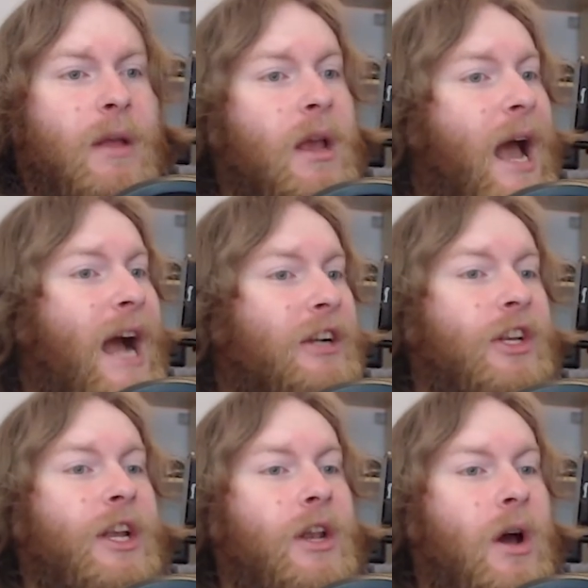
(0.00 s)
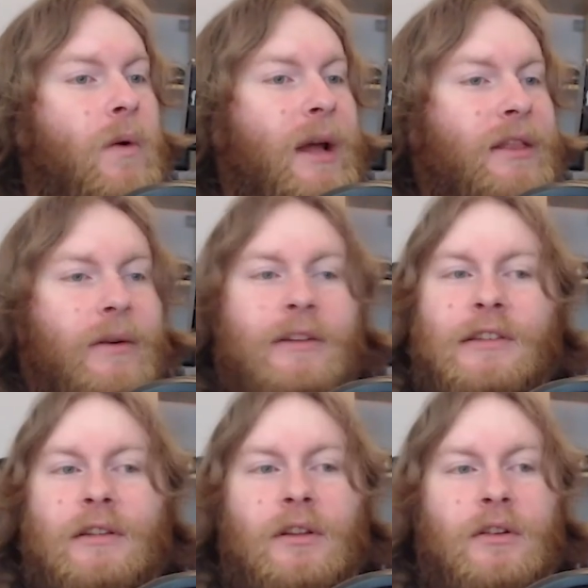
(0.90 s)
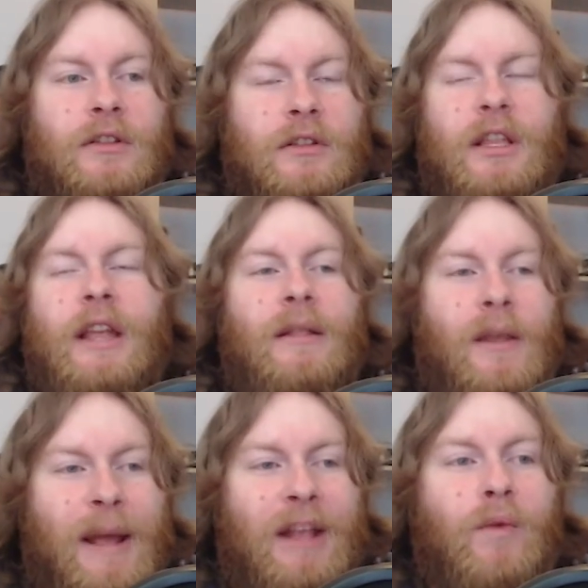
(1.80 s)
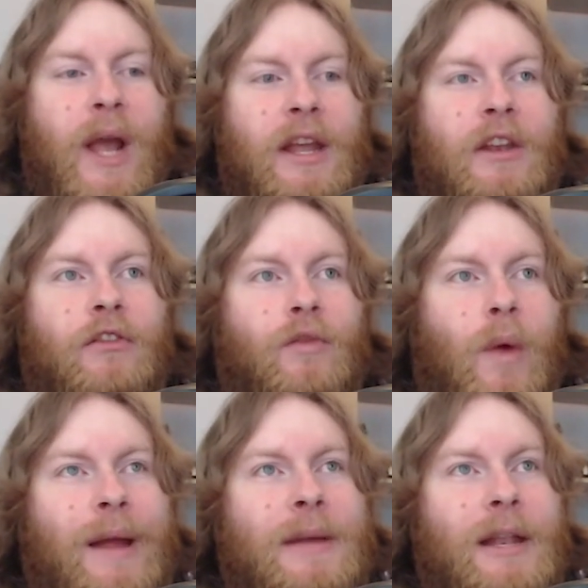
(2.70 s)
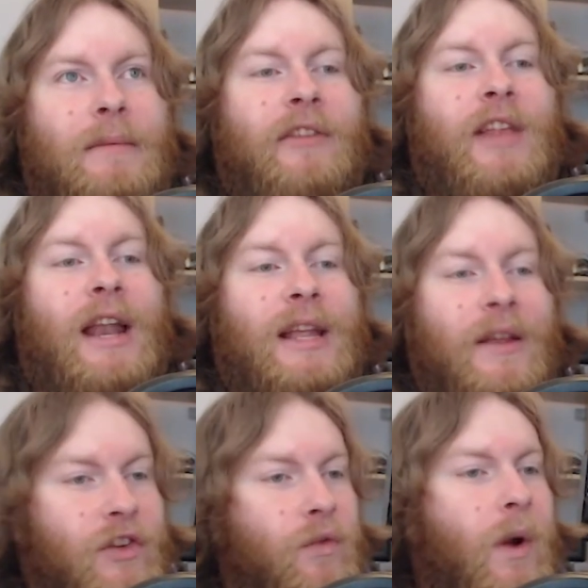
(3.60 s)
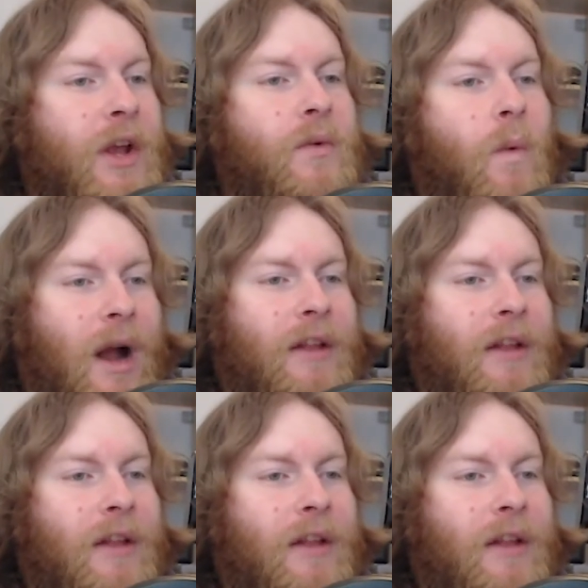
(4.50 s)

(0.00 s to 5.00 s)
Actually, you know what? There is there the, the best way I can describe it is that it gives you what you want to